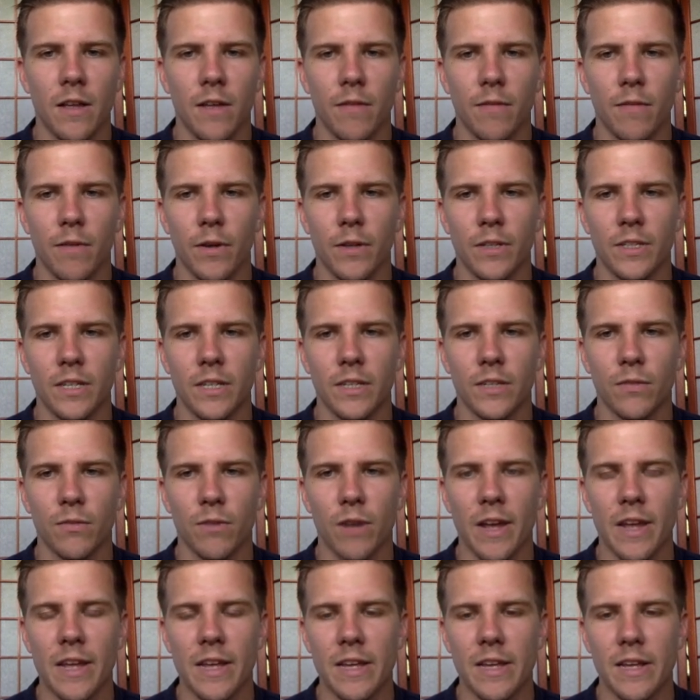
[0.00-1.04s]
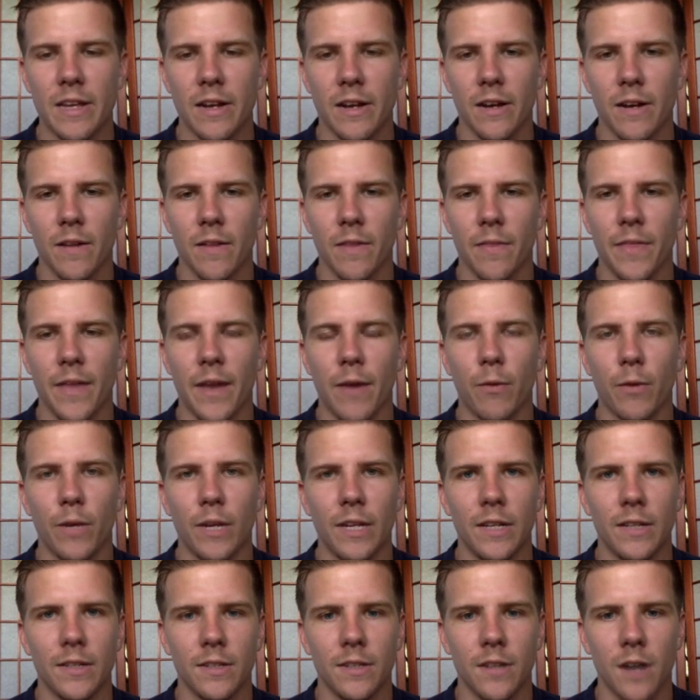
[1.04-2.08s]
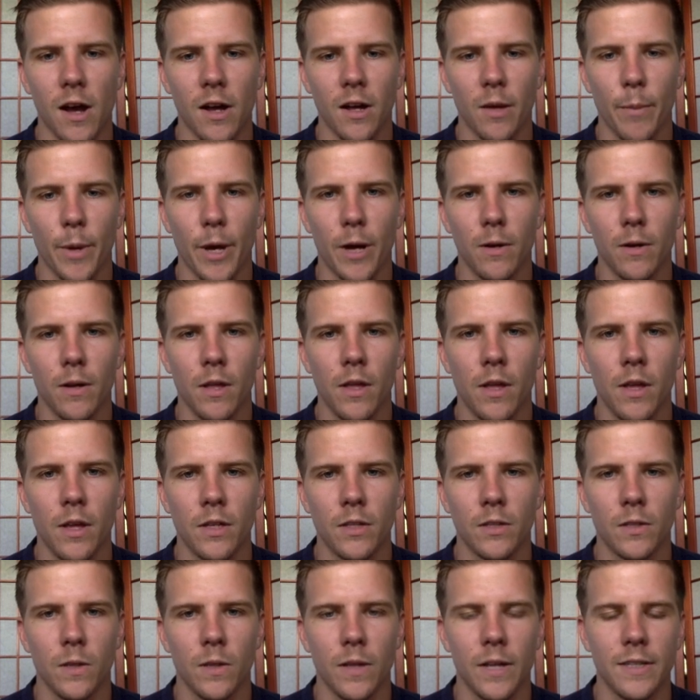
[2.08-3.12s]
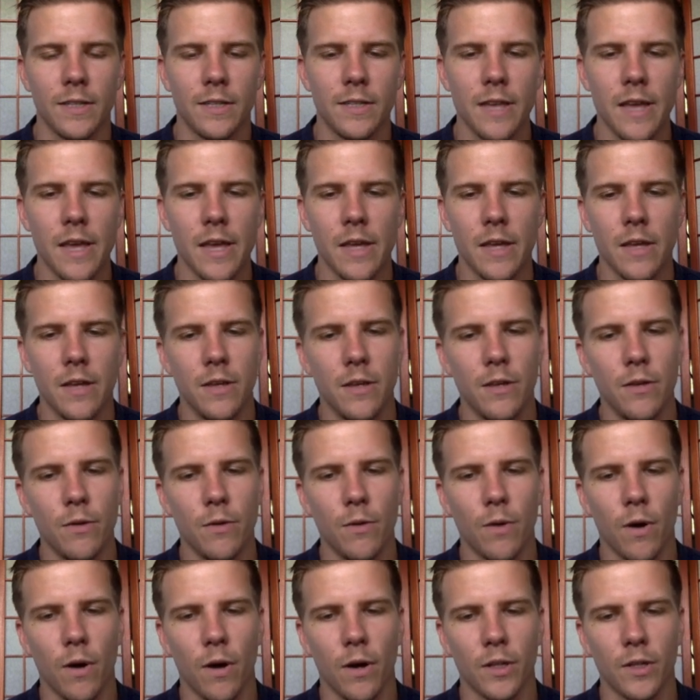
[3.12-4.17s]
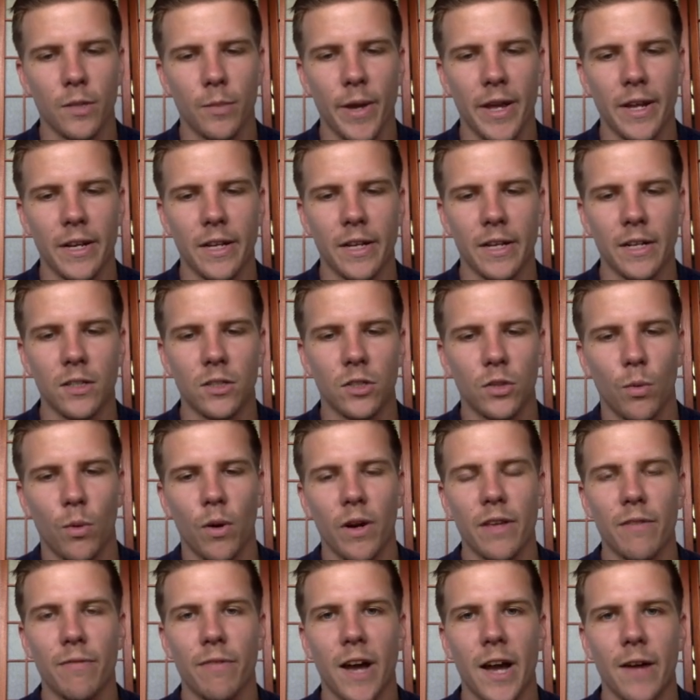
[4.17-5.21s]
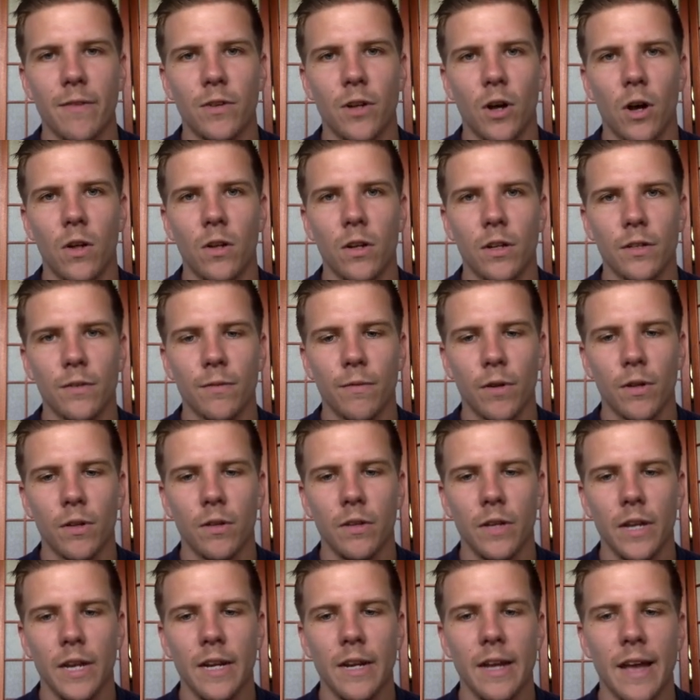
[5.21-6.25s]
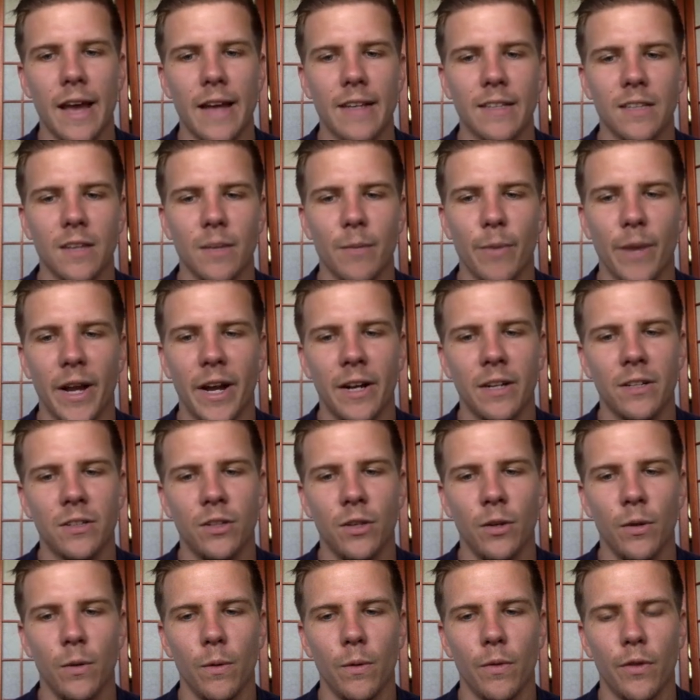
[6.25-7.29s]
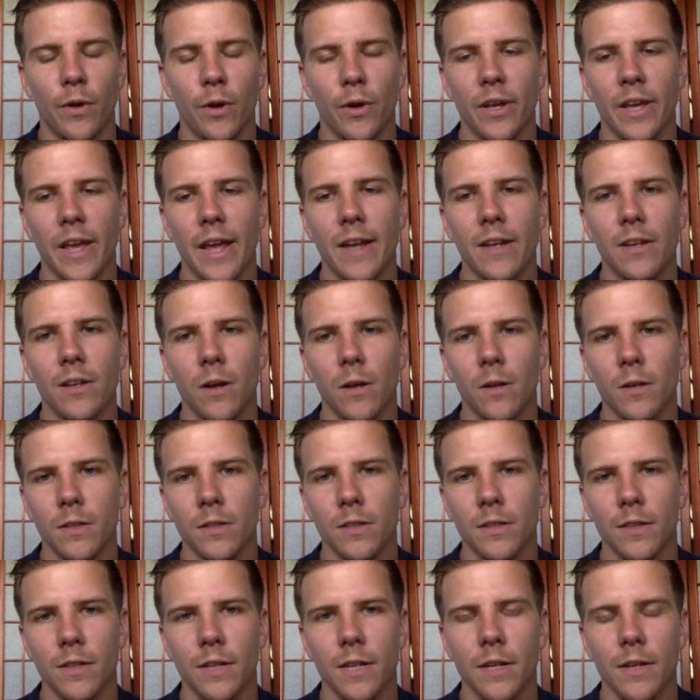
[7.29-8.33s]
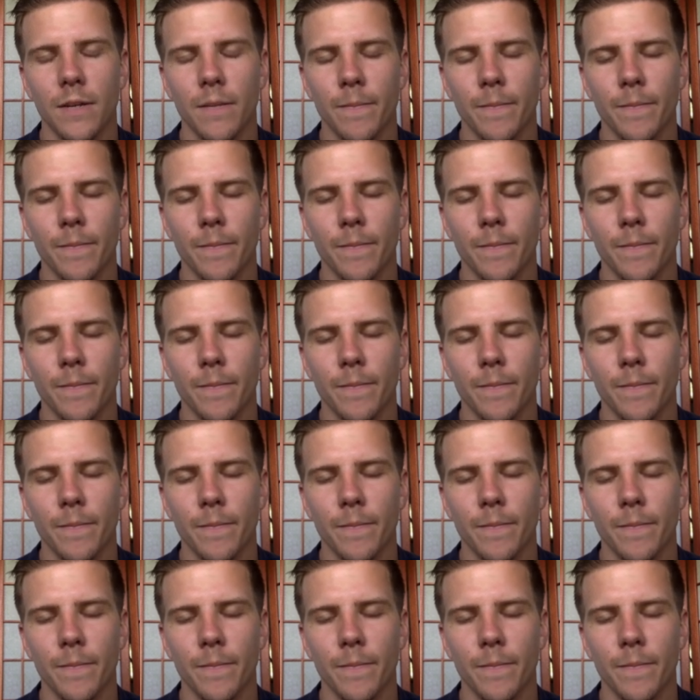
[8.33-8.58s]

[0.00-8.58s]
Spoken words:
versus right here that we need to talk about. So let's say you are spending $25 for a lead as compared to $38 a lead.